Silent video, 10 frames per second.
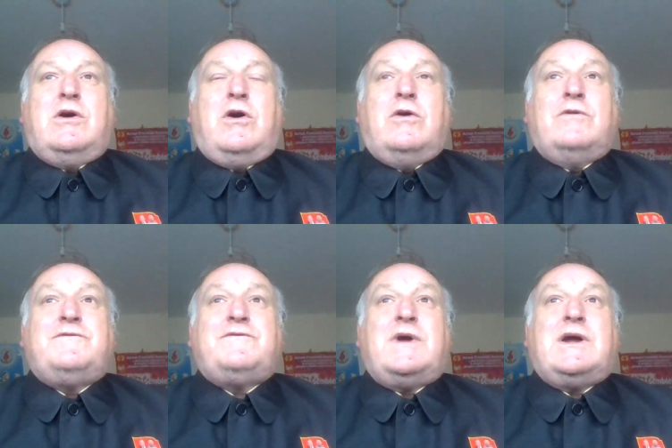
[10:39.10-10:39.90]

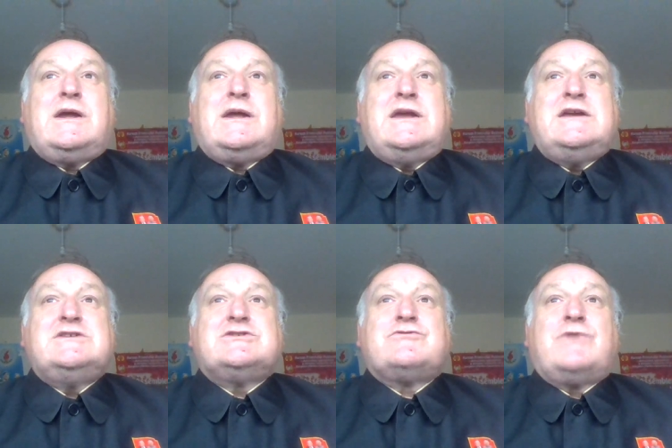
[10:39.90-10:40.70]
of
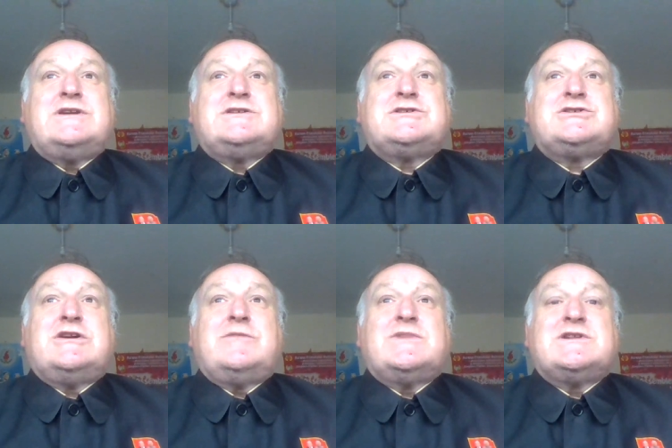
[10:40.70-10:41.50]
his great
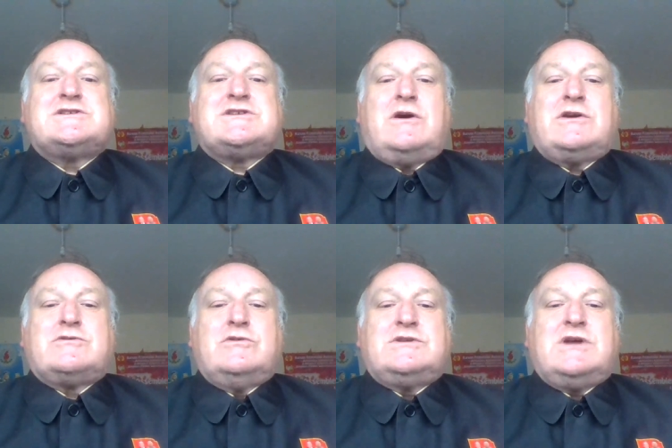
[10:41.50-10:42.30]
achievements. I
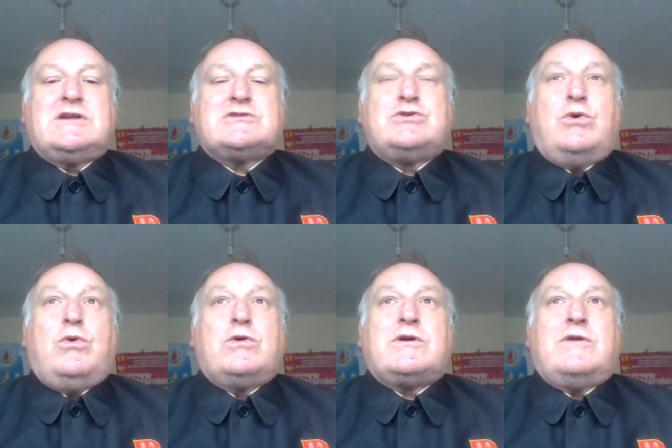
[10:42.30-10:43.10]
could
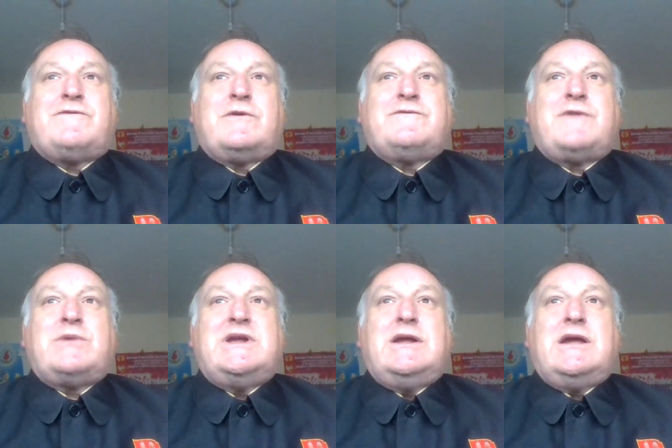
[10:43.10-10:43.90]
talk for a
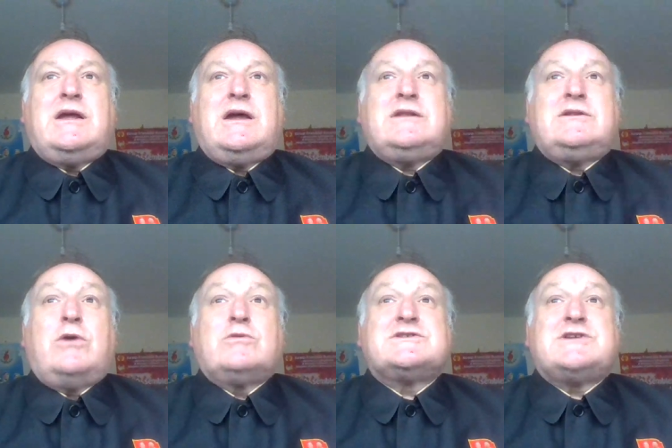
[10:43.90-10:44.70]
very
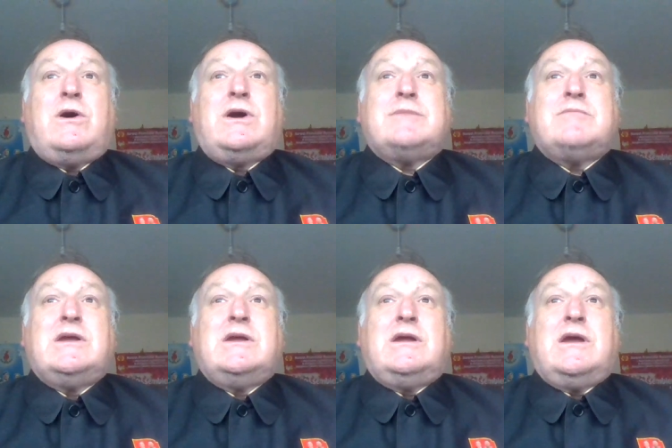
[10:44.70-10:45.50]
long time
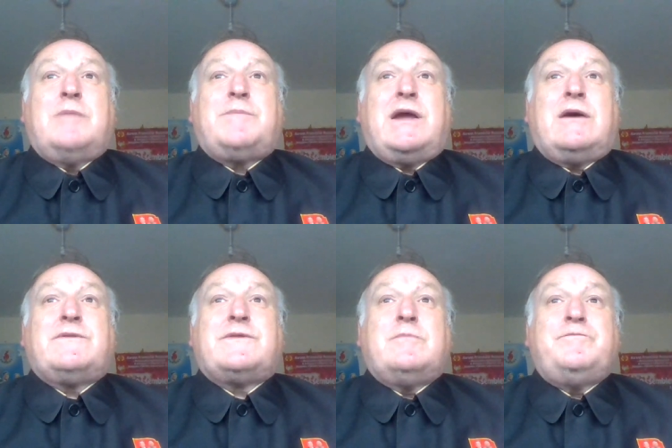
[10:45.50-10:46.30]
about
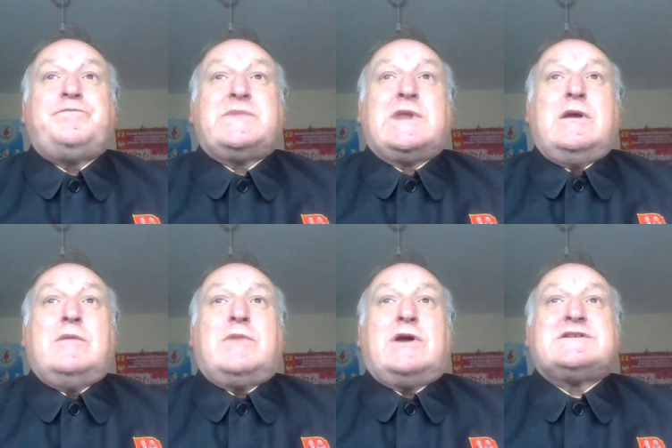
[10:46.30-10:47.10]
them,
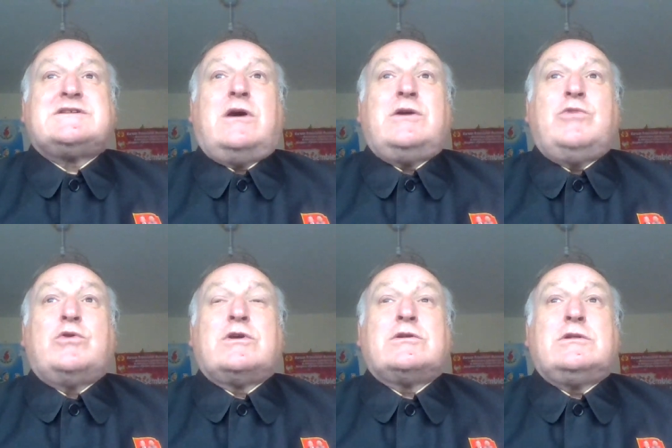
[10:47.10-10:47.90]
but I will
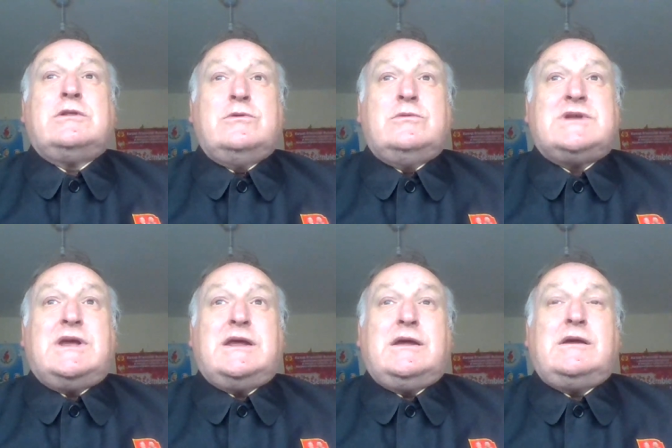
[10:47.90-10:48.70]
conclude
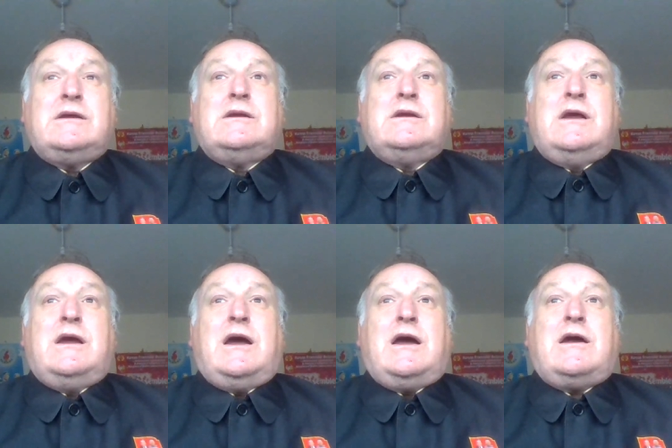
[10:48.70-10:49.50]
here.
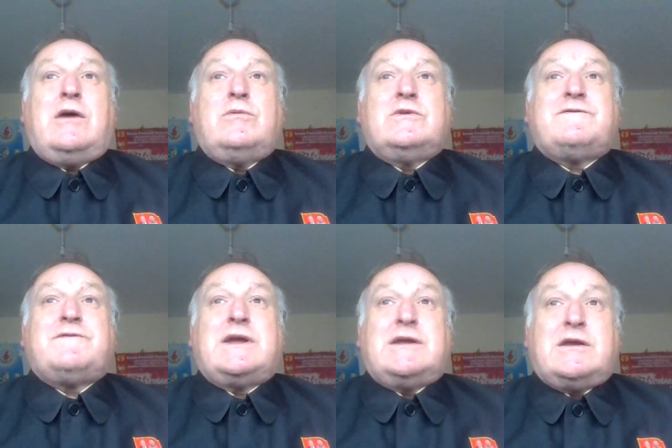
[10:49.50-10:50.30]
I would
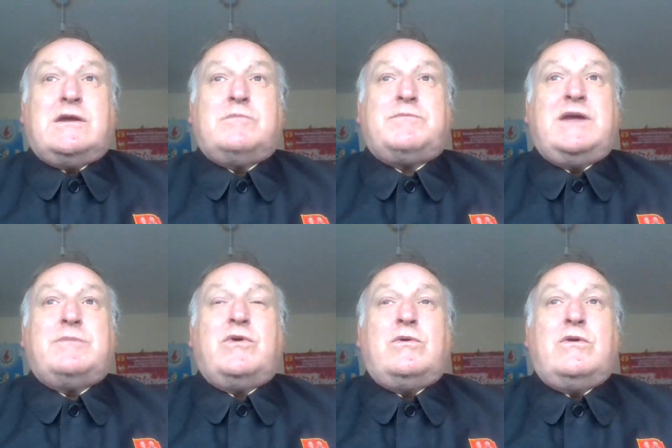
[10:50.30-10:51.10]
thank
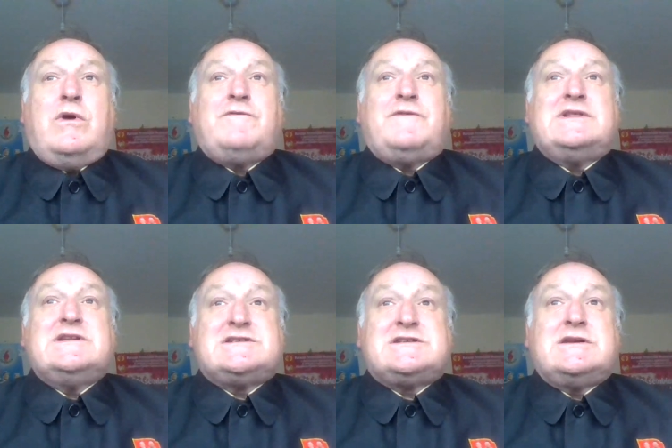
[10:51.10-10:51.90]
people for
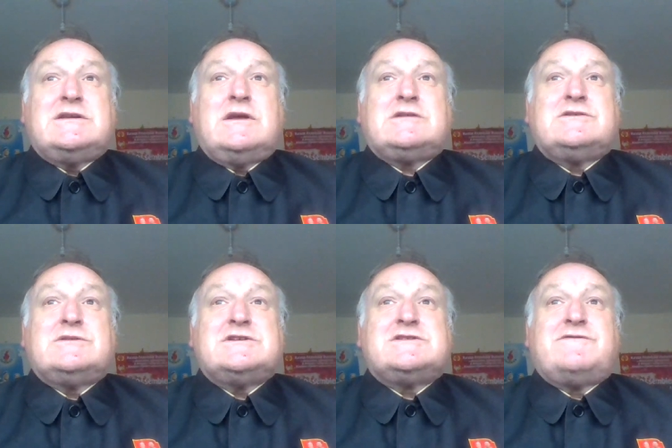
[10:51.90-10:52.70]
listening to
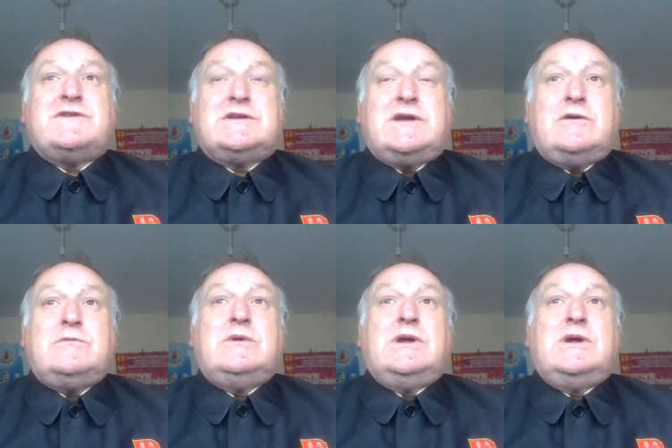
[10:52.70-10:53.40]
this video,